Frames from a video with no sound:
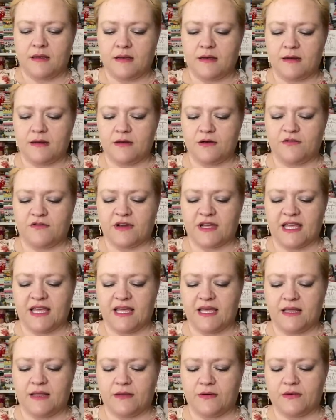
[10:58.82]
I don't know if I
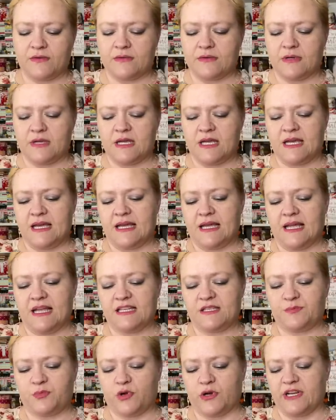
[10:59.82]
can though.
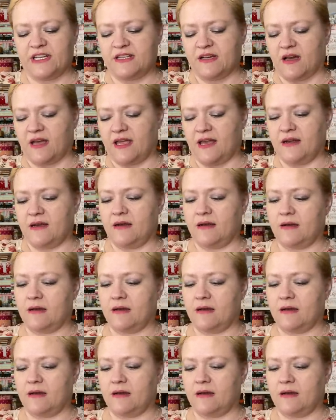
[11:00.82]
It's pretty tight.